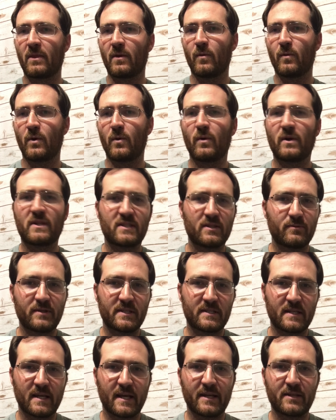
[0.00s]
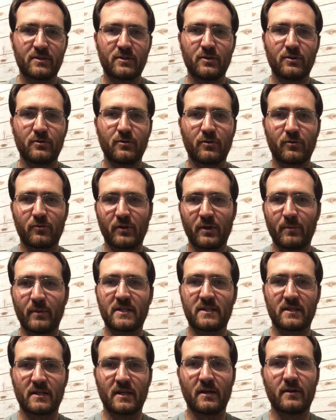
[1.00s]
well, what did we say 2-3
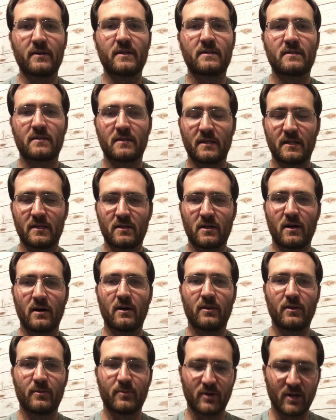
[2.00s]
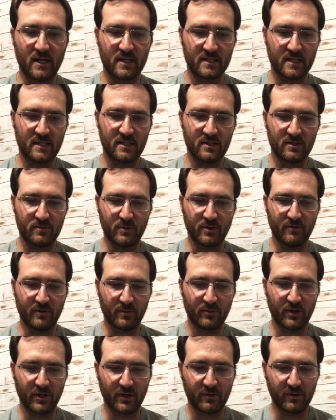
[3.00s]
months ago? It's all, the process is moving
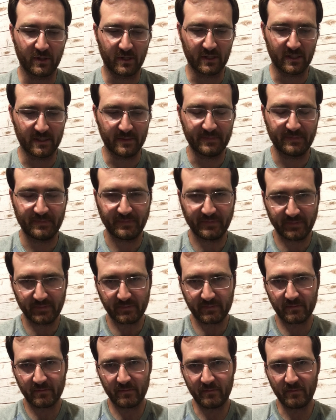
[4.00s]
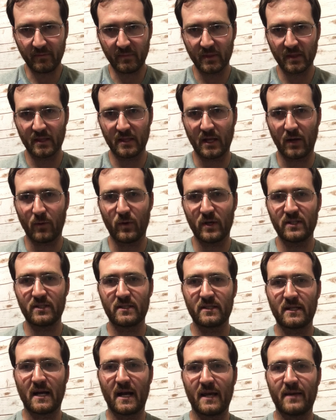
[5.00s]
pretty quickly. Now, once
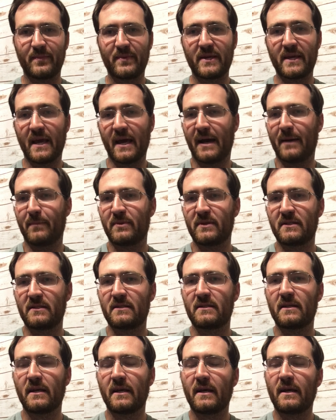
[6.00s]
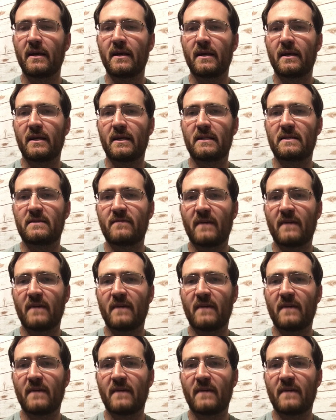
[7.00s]
an IEP happens, it's